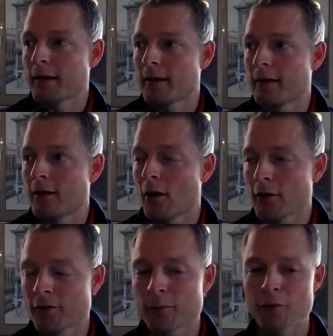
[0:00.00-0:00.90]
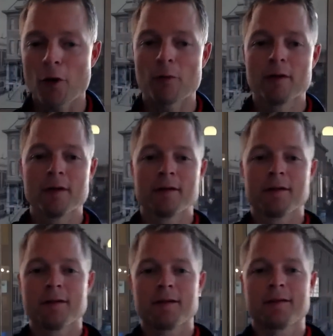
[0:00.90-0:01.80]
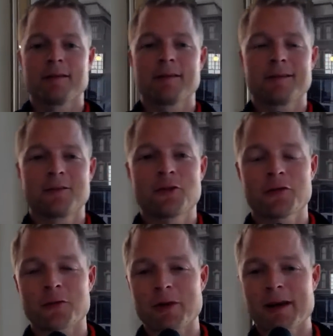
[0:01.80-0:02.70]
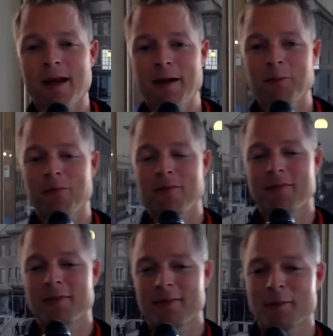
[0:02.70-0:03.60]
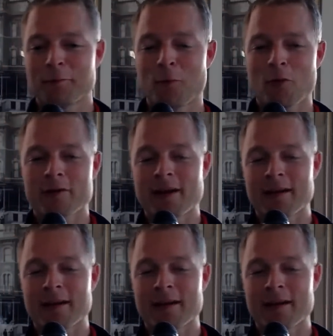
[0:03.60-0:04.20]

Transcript: awesome. So just to recap, the 4